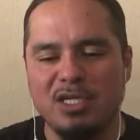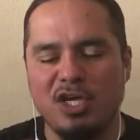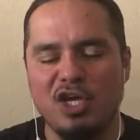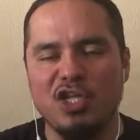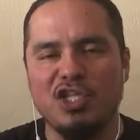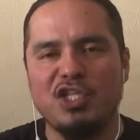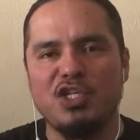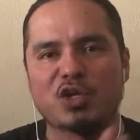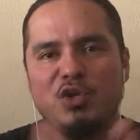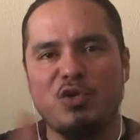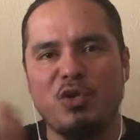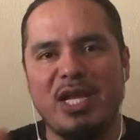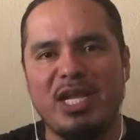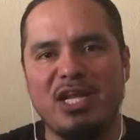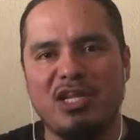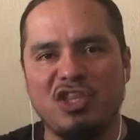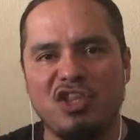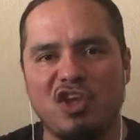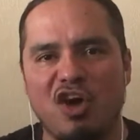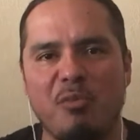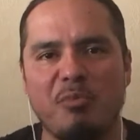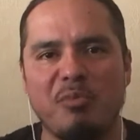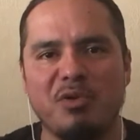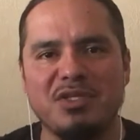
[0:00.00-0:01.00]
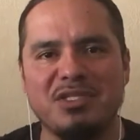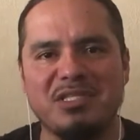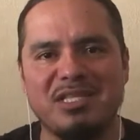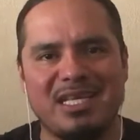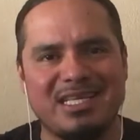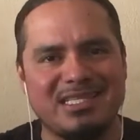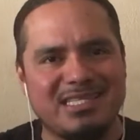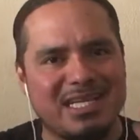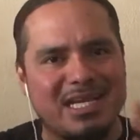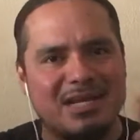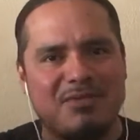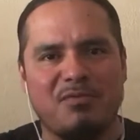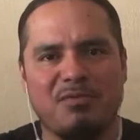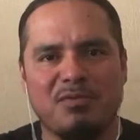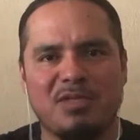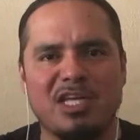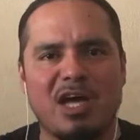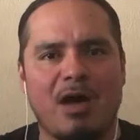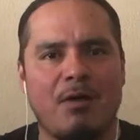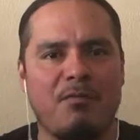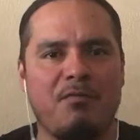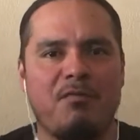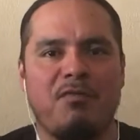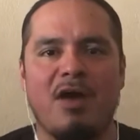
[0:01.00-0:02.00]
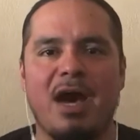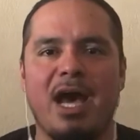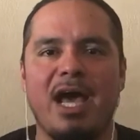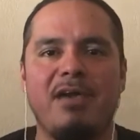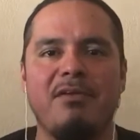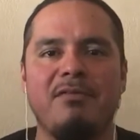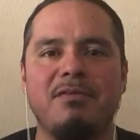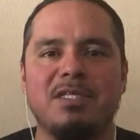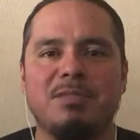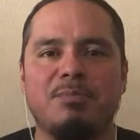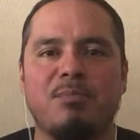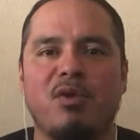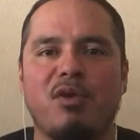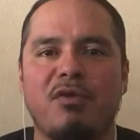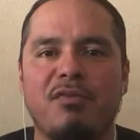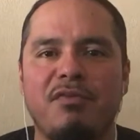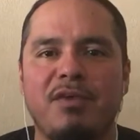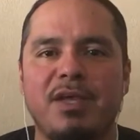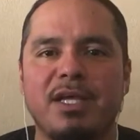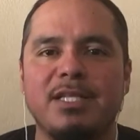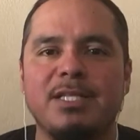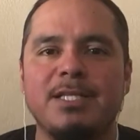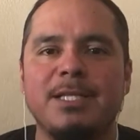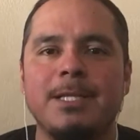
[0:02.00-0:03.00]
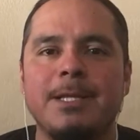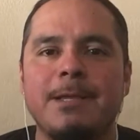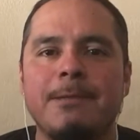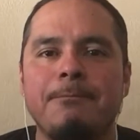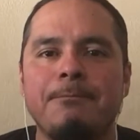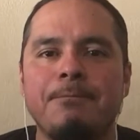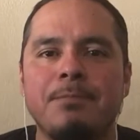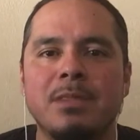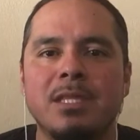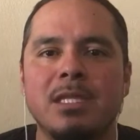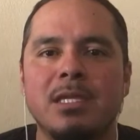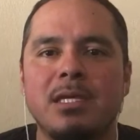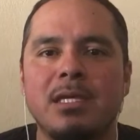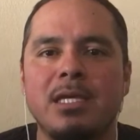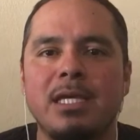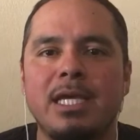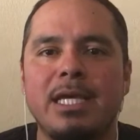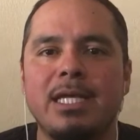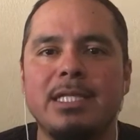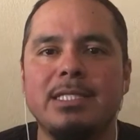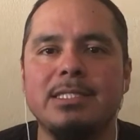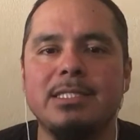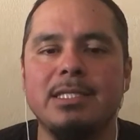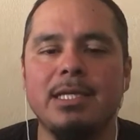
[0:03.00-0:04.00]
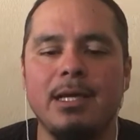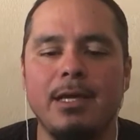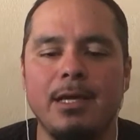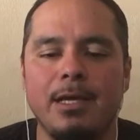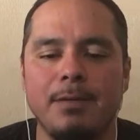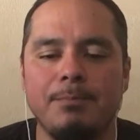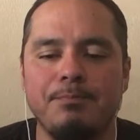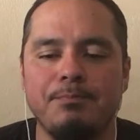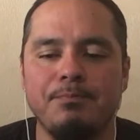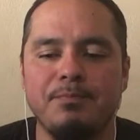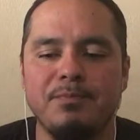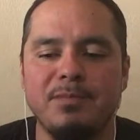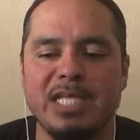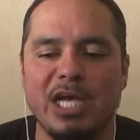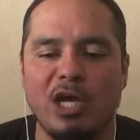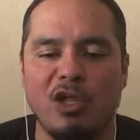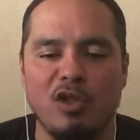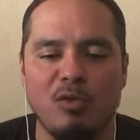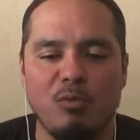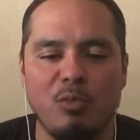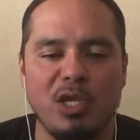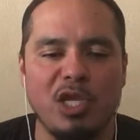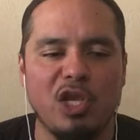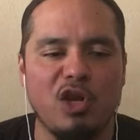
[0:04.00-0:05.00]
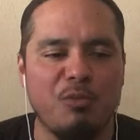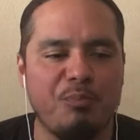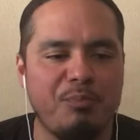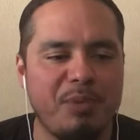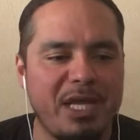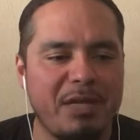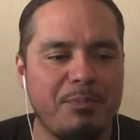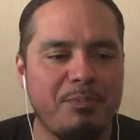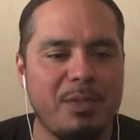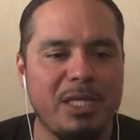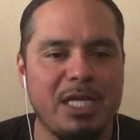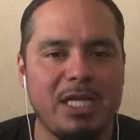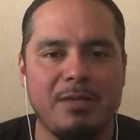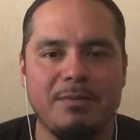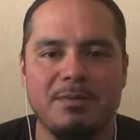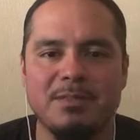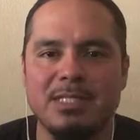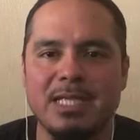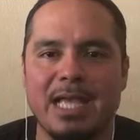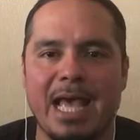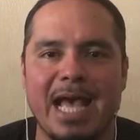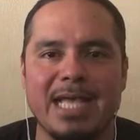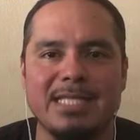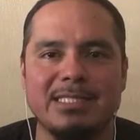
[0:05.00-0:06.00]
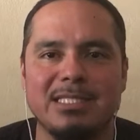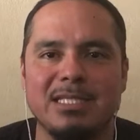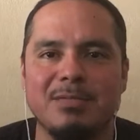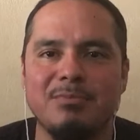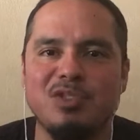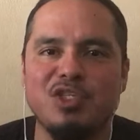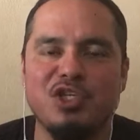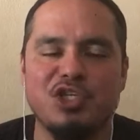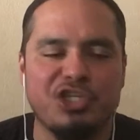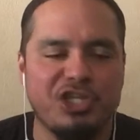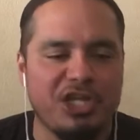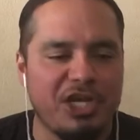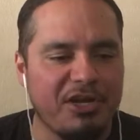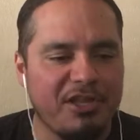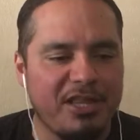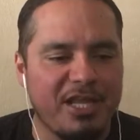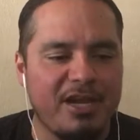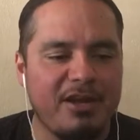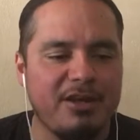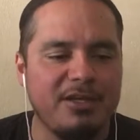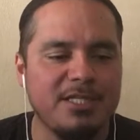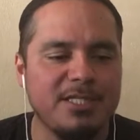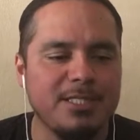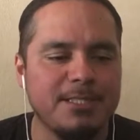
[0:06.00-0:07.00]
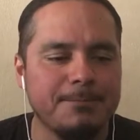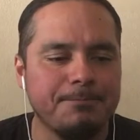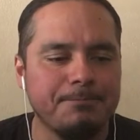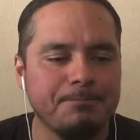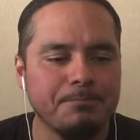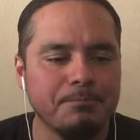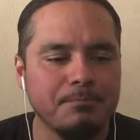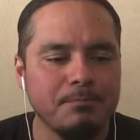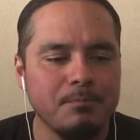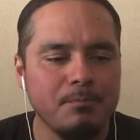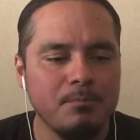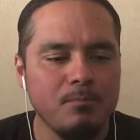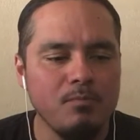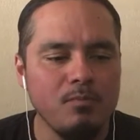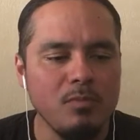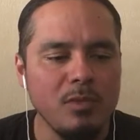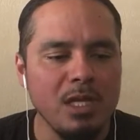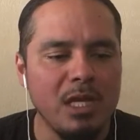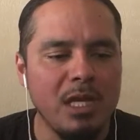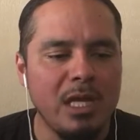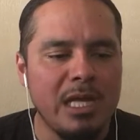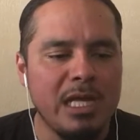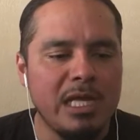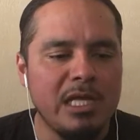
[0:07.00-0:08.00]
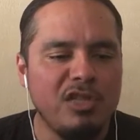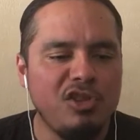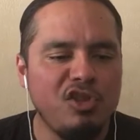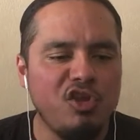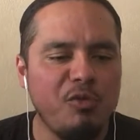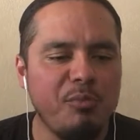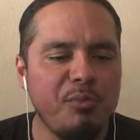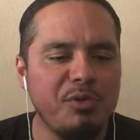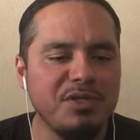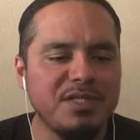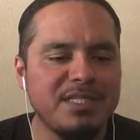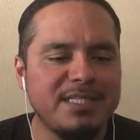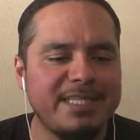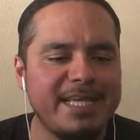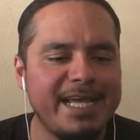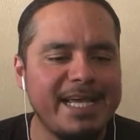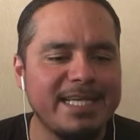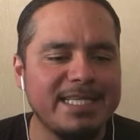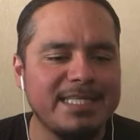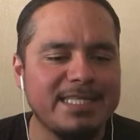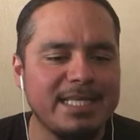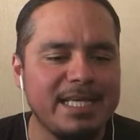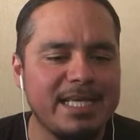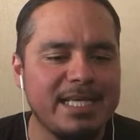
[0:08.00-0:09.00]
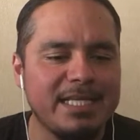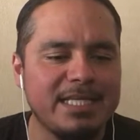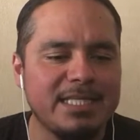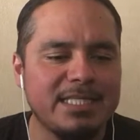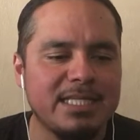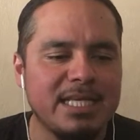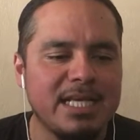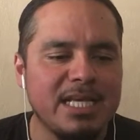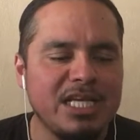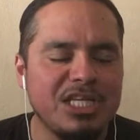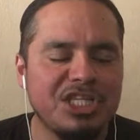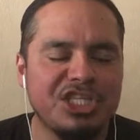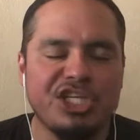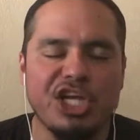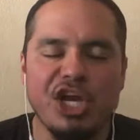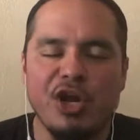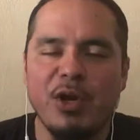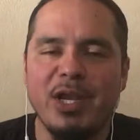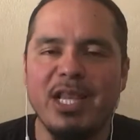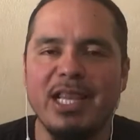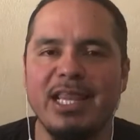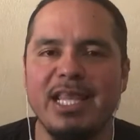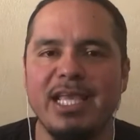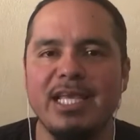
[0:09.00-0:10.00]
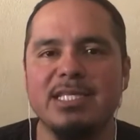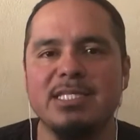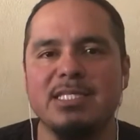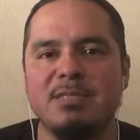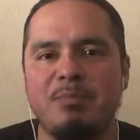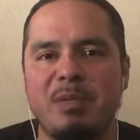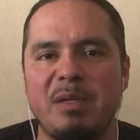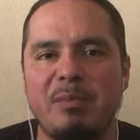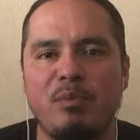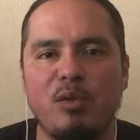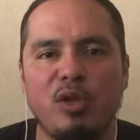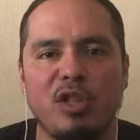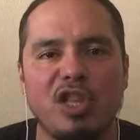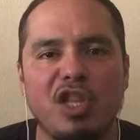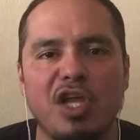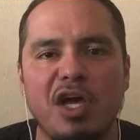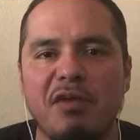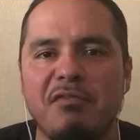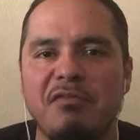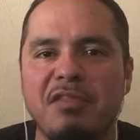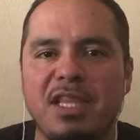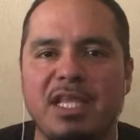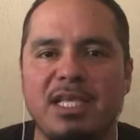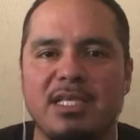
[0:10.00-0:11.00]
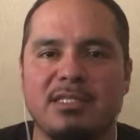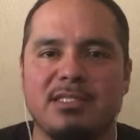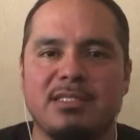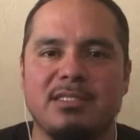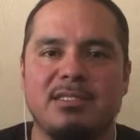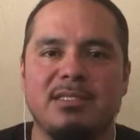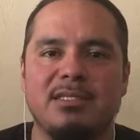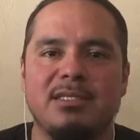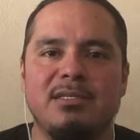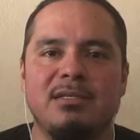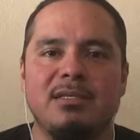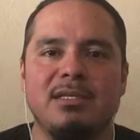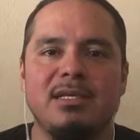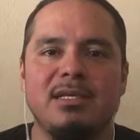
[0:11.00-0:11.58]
good to create a numbers list, like a top 5 is perfect. It's tell them what your pet peeves, ask them to share theirs. Number 6 is share a list. People love lists.